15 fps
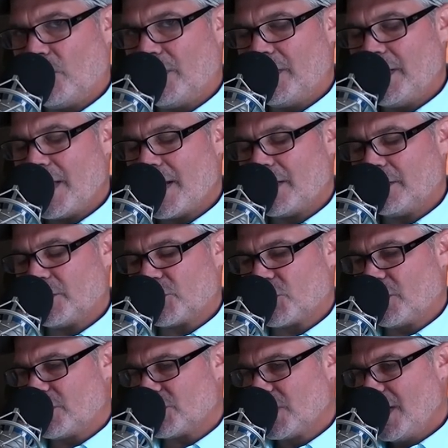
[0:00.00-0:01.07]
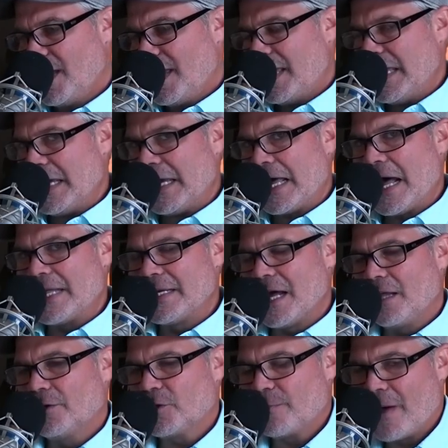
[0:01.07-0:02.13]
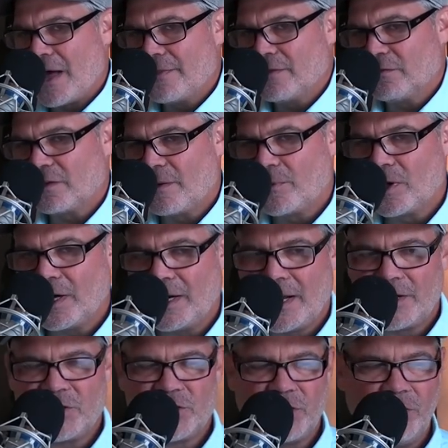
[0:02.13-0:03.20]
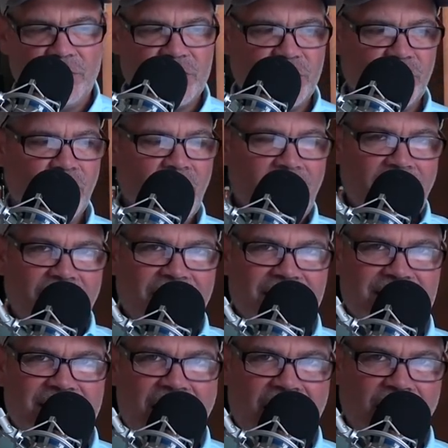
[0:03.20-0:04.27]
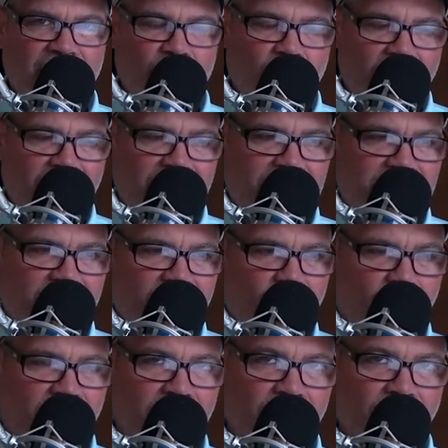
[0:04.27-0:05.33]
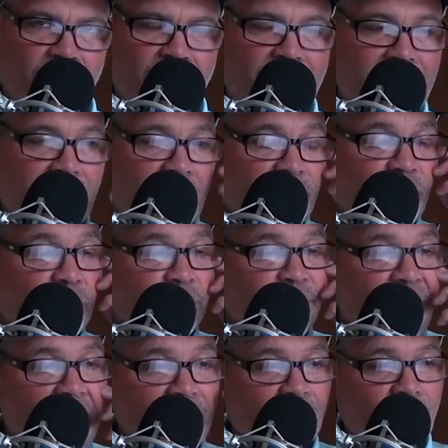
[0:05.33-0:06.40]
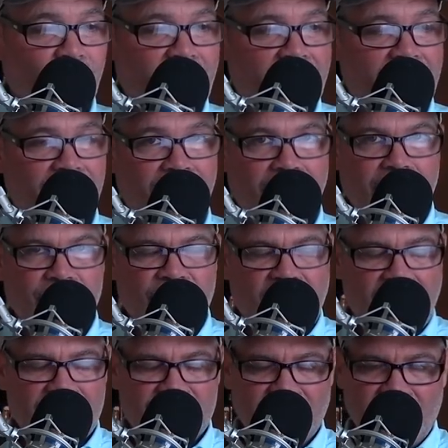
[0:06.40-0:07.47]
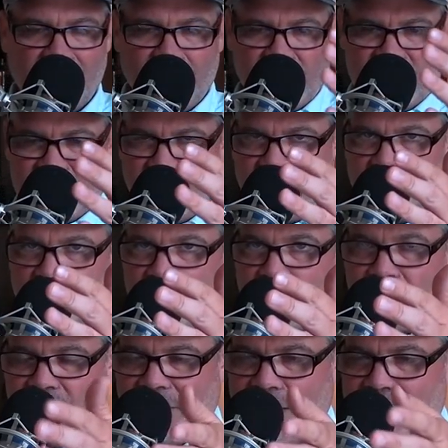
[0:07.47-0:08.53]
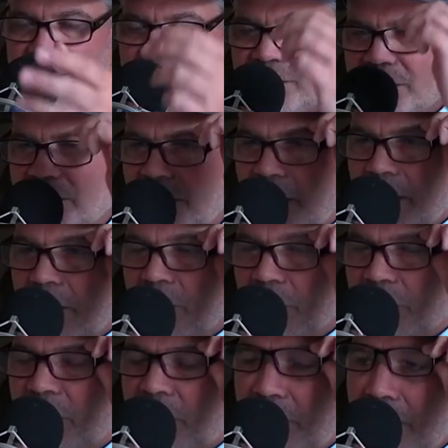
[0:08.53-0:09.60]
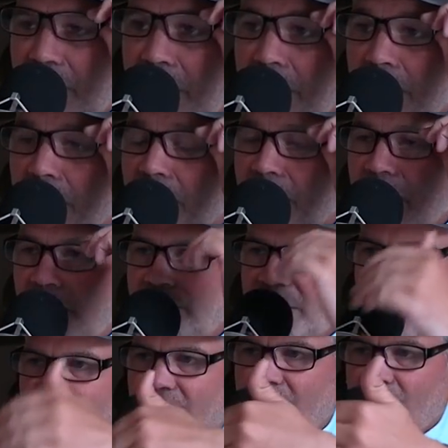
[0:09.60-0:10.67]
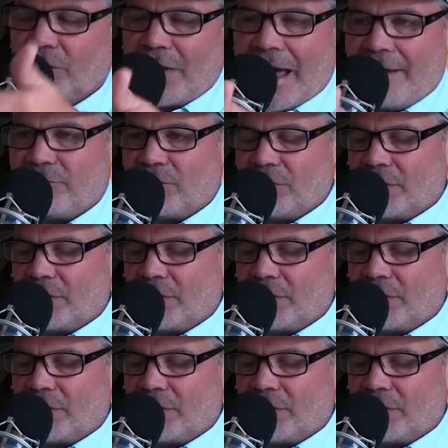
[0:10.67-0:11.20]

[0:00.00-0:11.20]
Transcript: Point, Indiana at the church. It got Dollar Spot in the summer, and I showed you exactly what it did and what it looked like. And if you follow that particular playlist, you'll see the update videos after